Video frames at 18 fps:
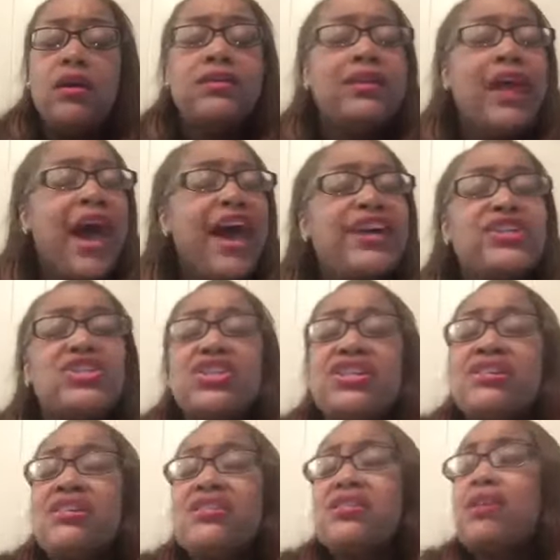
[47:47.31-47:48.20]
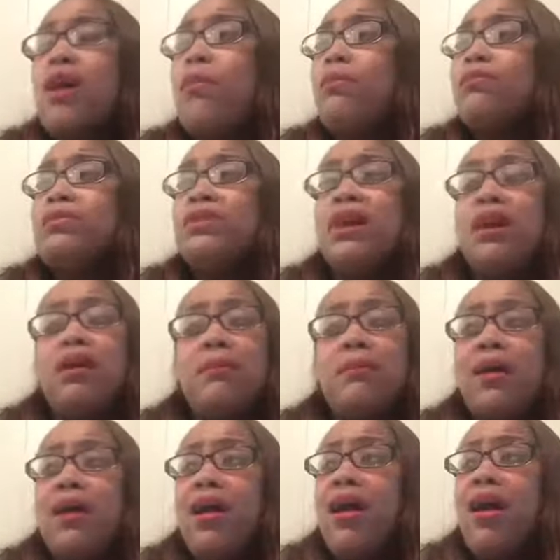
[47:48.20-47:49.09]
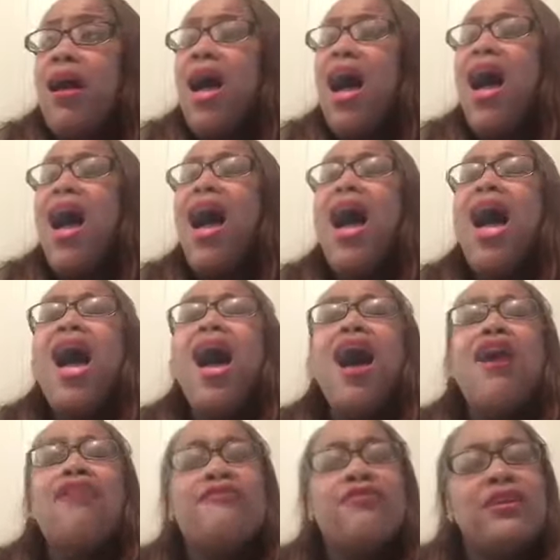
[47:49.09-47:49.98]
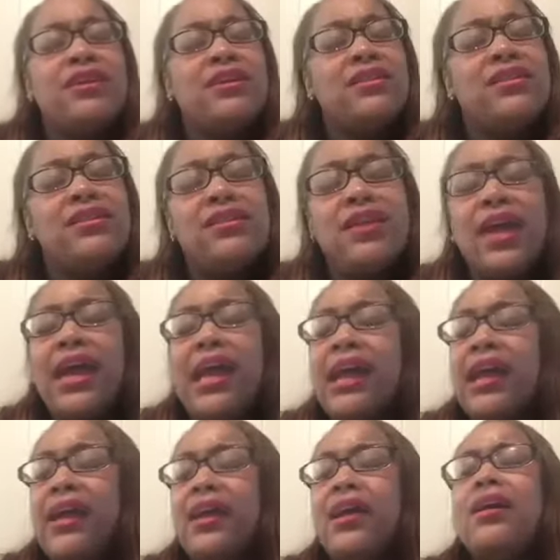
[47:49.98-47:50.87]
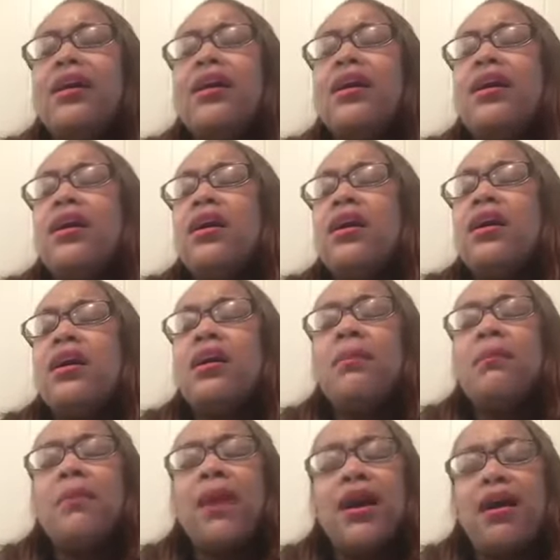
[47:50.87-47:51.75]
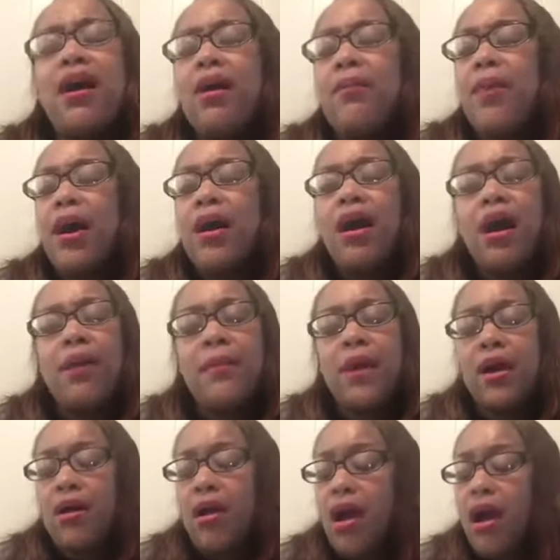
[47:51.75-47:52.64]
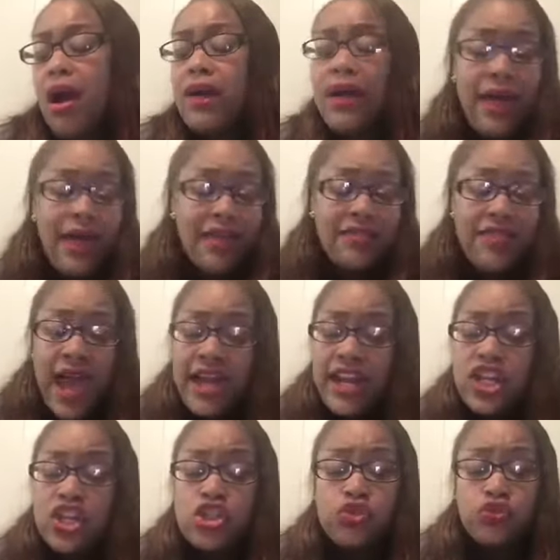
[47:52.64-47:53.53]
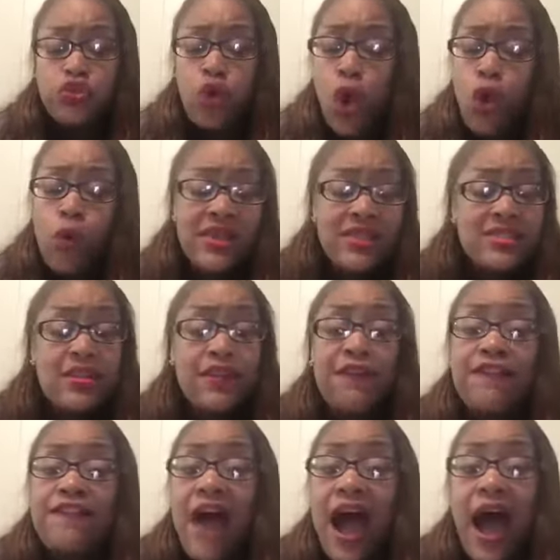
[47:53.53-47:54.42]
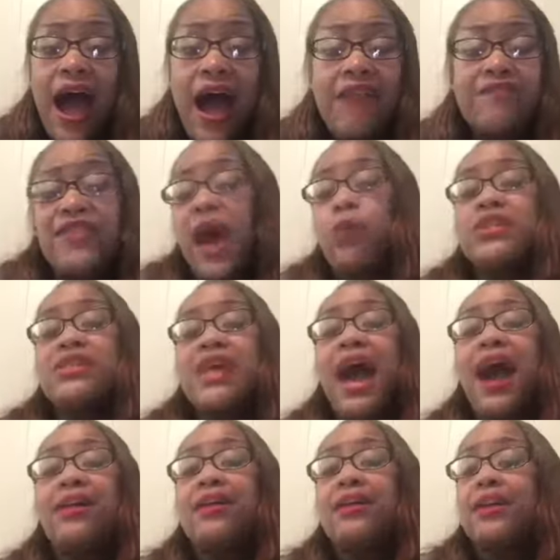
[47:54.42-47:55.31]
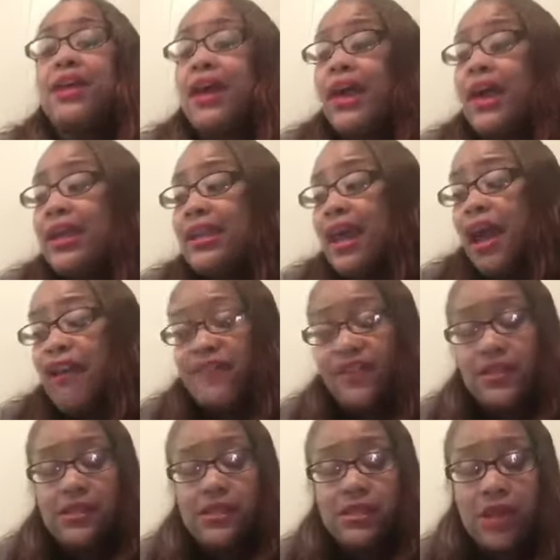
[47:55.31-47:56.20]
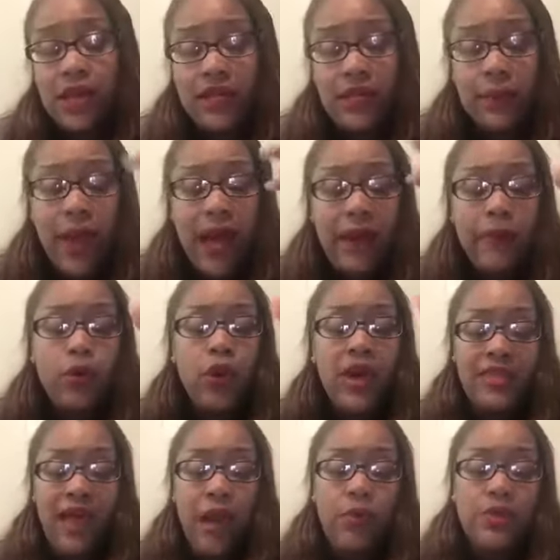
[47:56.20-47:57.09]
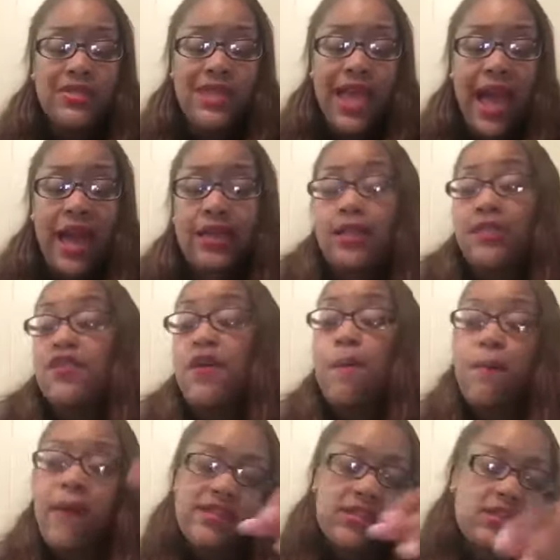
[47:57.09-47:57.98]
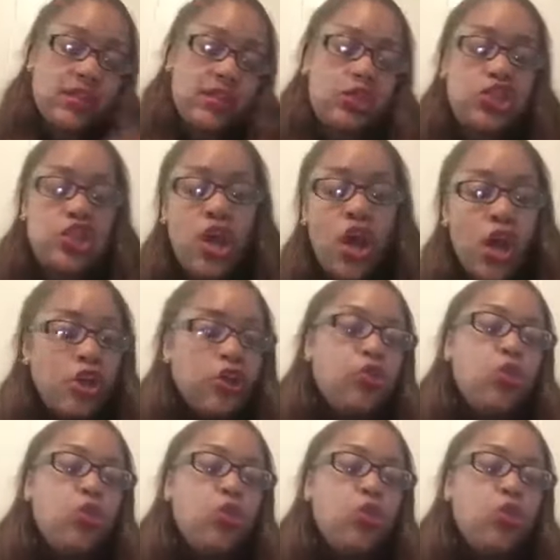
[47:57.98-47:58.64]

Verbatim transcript: That just summed up everything. My God, my God, my God. That is Romans 5. That was out of the NIV Study Bible and that was out of the message.